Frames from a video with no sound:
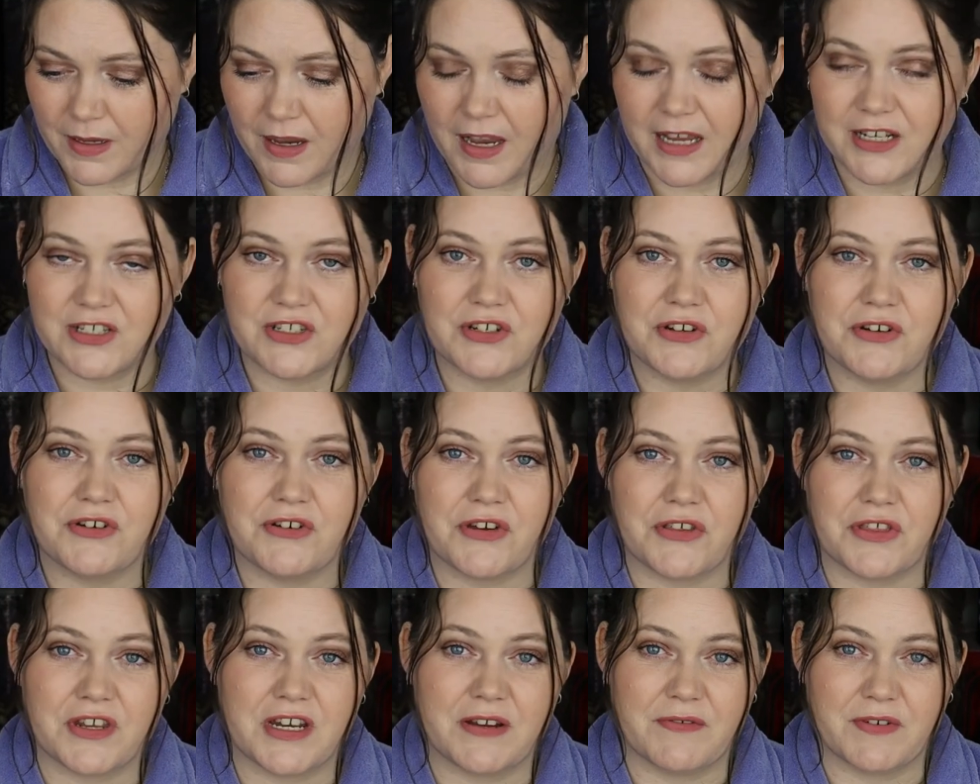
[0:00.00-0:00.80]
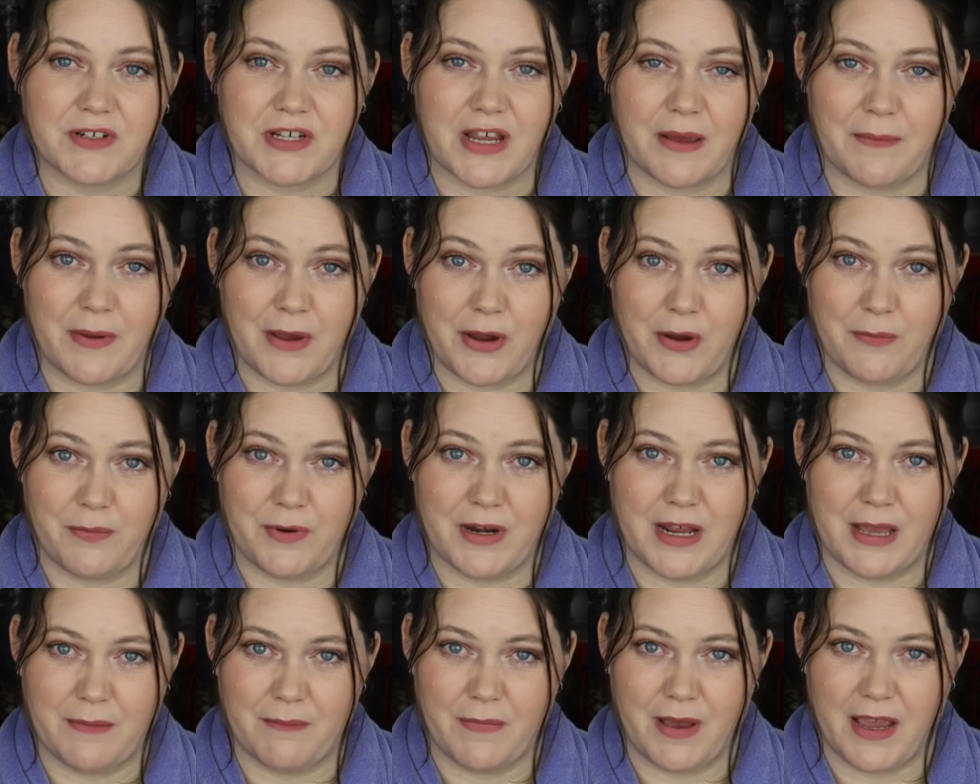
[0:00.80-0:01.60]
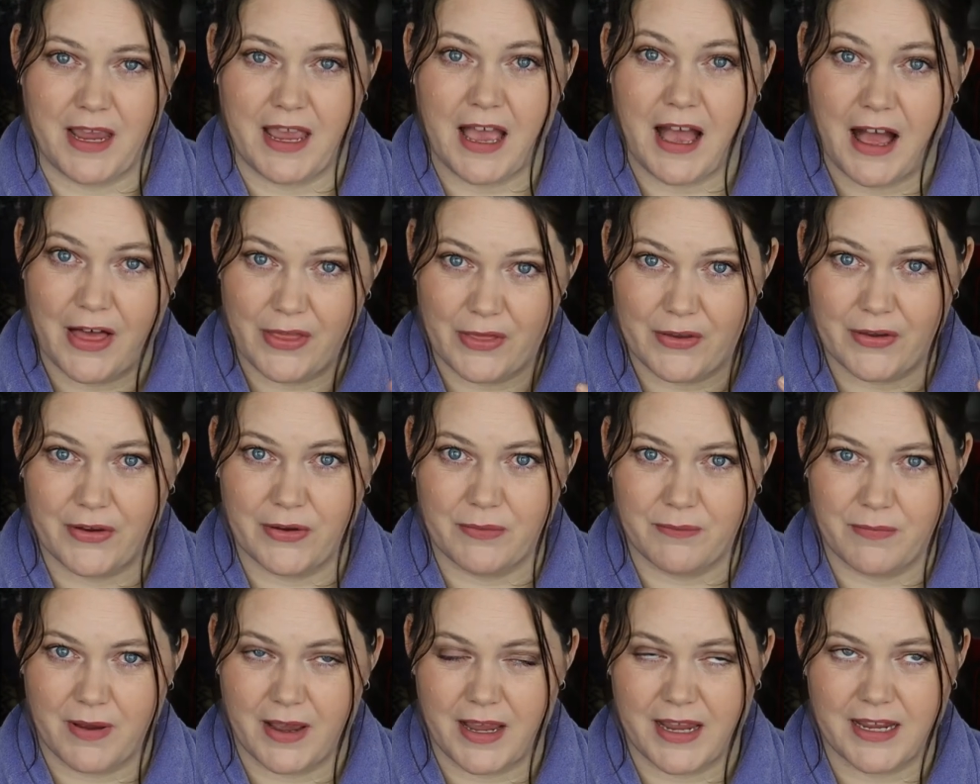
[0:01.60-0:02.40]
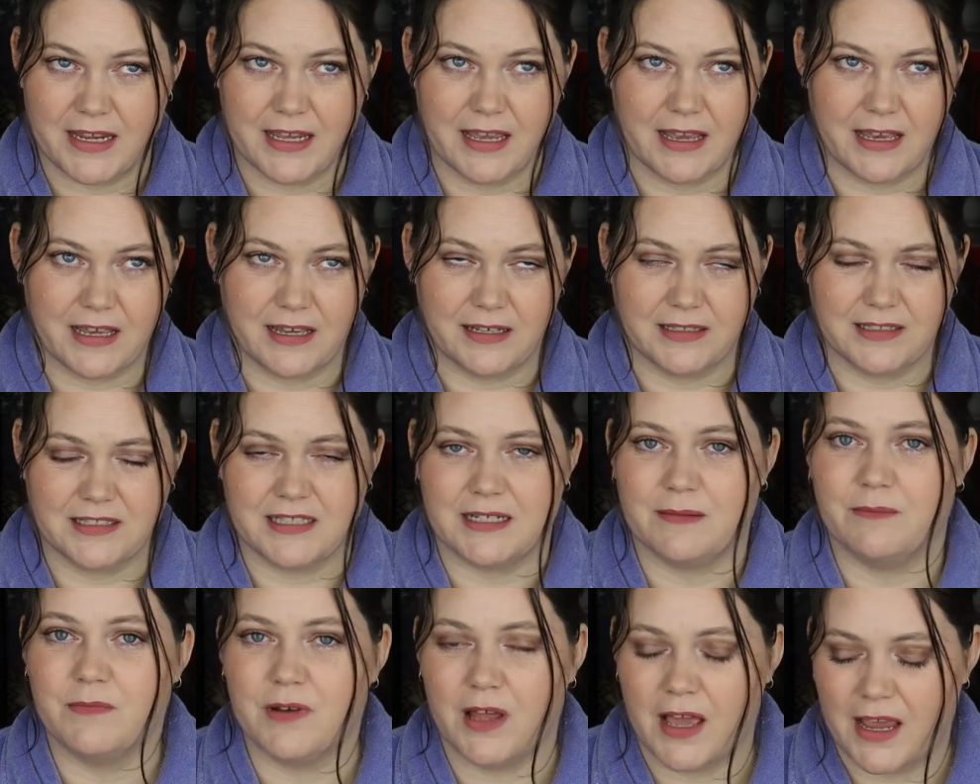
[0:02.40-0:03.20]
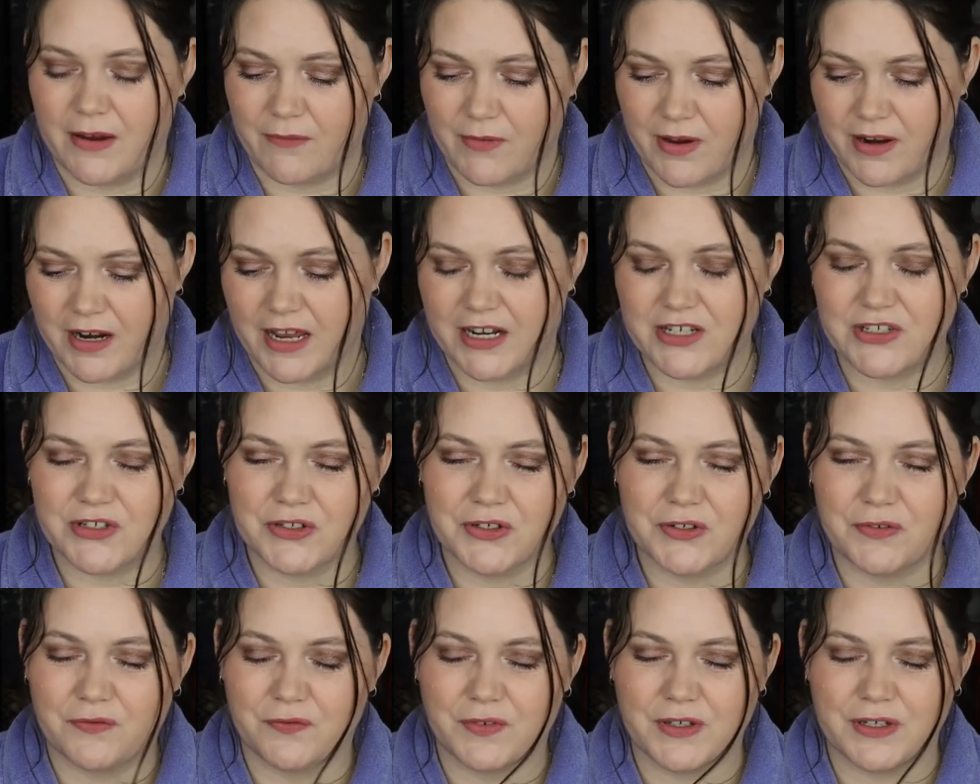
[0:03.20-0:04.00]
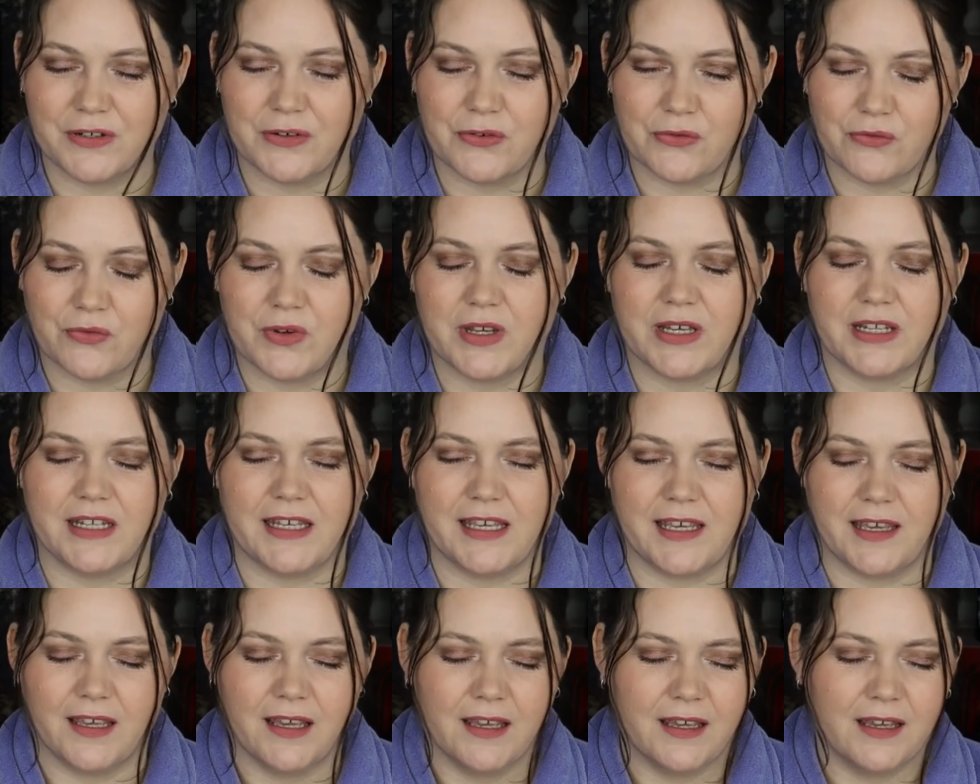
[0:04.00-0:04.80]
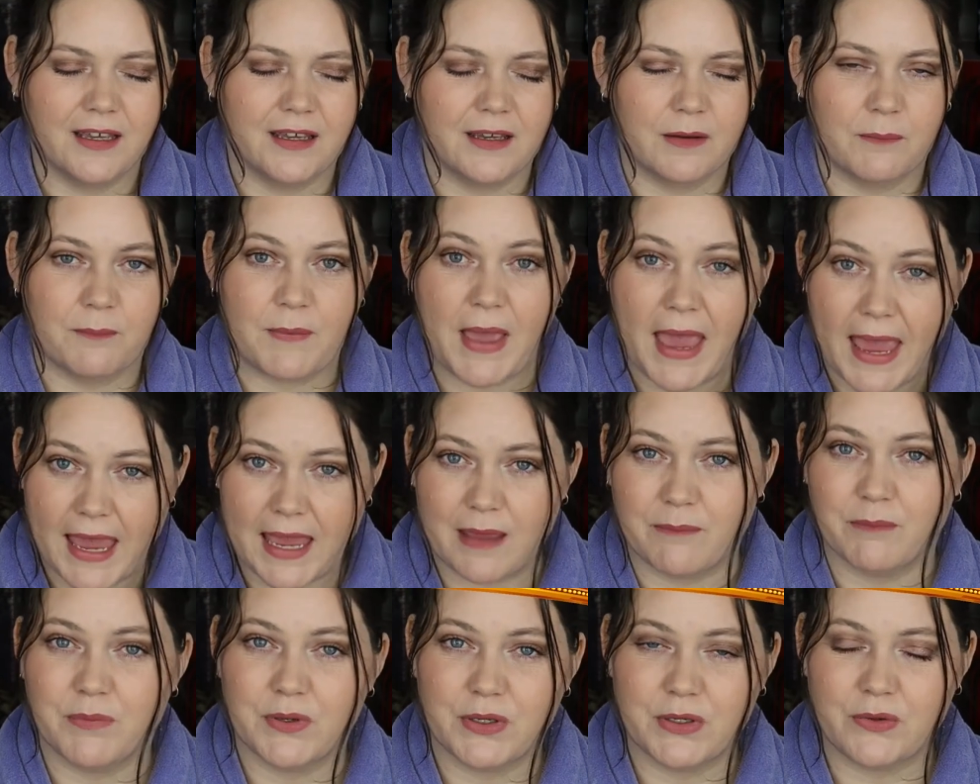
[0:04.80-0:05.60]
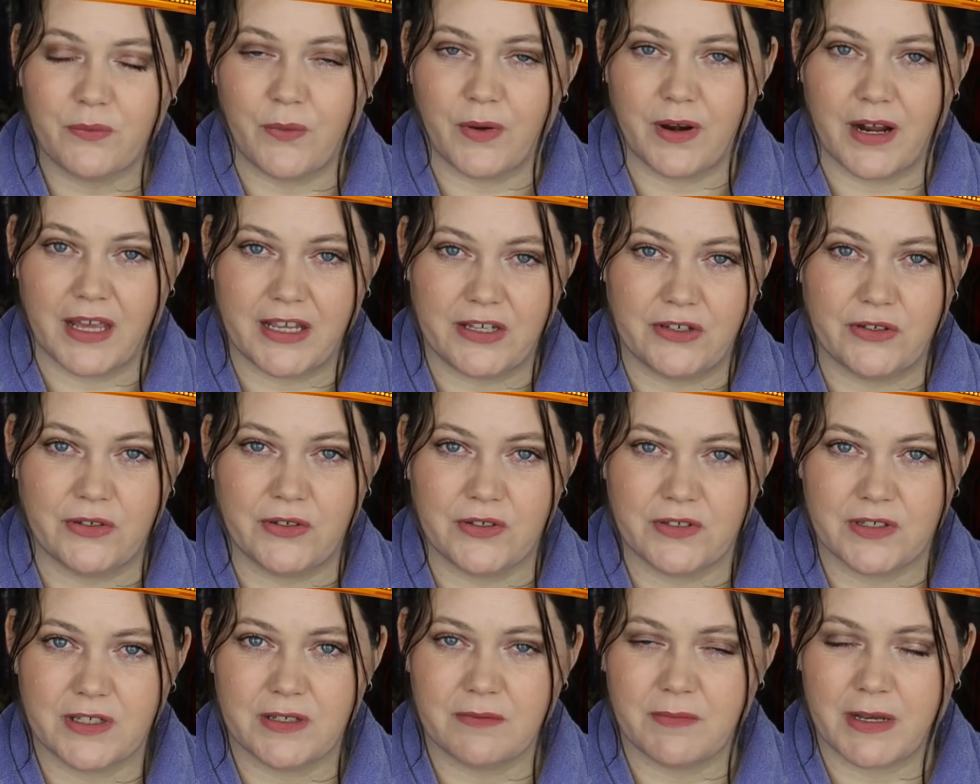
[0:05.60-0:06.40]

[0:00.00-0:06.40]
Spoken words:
I do know that every time I open up my dim light one, I do feel really pampered when I use it.